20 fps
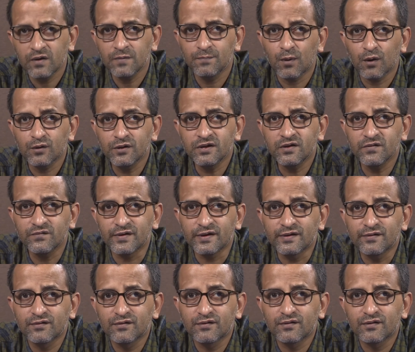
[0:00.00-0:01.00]
For
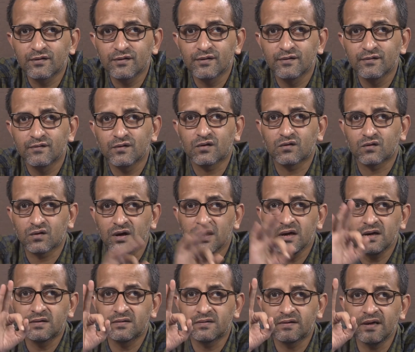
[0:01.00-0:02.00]
positivists, the
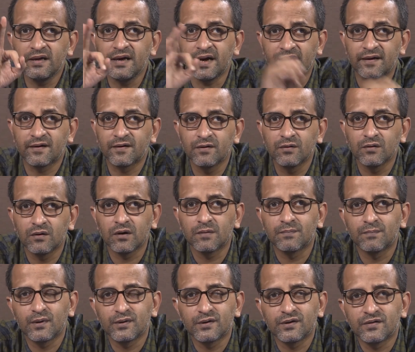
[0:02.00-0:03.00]
third tenet
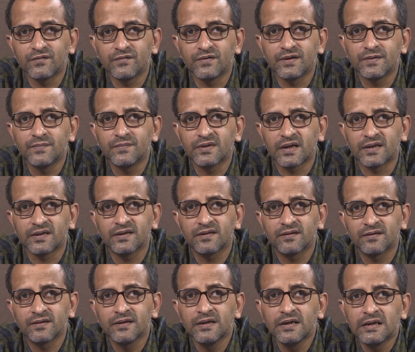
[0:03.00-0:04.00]
of positivism
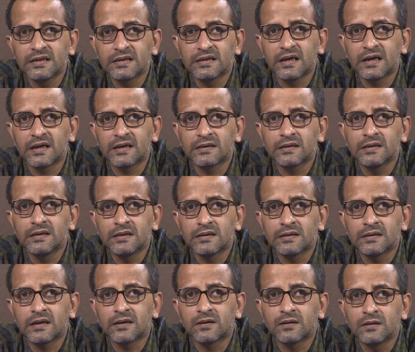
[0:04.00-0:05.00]
suggests that,
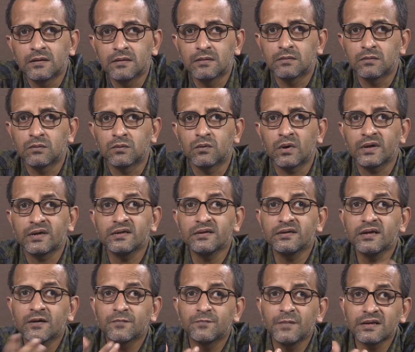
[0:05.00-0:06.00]
that what
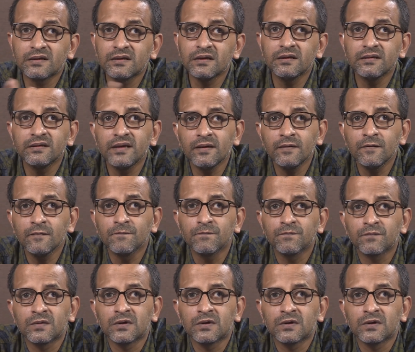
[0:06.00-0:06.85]
is that method then?